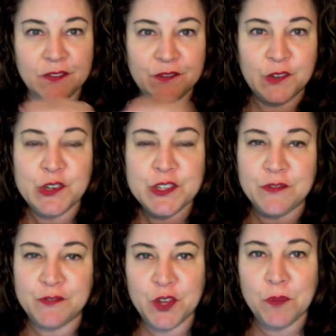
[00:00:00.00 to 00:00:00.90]
first
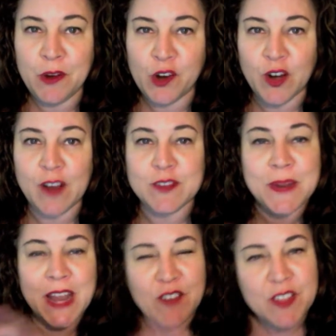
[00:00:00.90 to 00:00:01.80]
few paragraphs, but
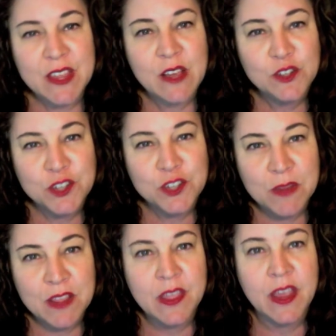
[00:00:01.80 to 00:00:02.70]
everything else should
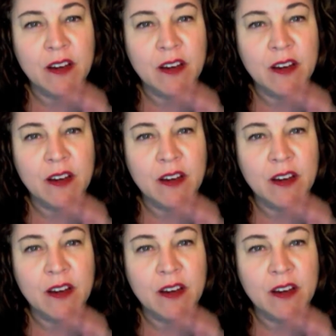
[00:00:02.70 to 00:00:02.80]
be there.